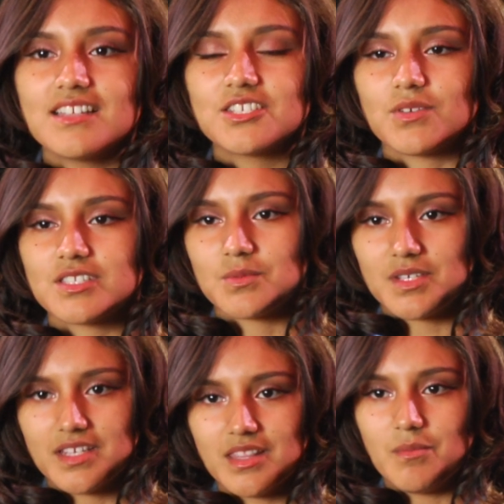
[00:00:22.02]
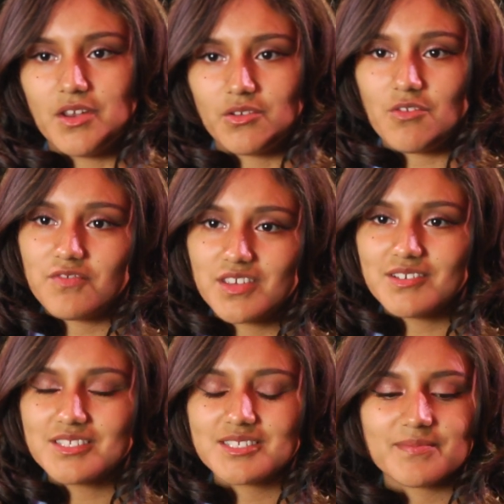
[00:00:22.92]
She wants to be in the medical
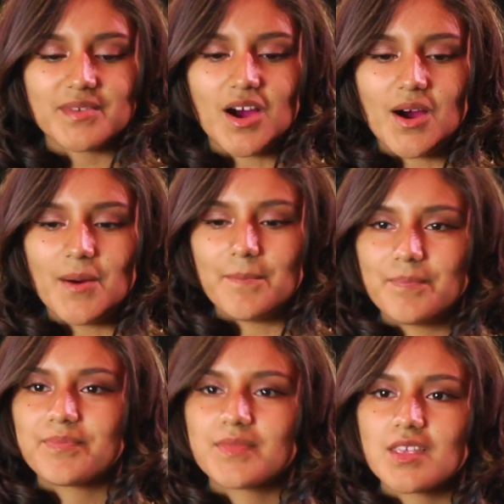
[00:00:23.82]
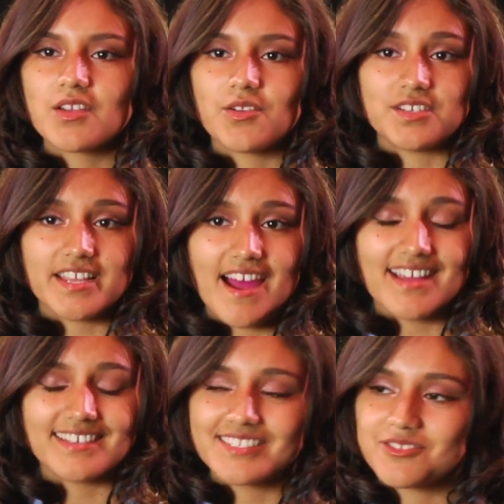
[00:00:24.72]
fields. Um, her
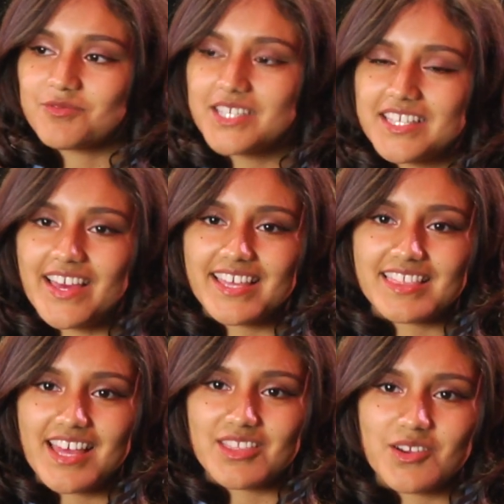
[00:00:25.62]
dad doesn't really like that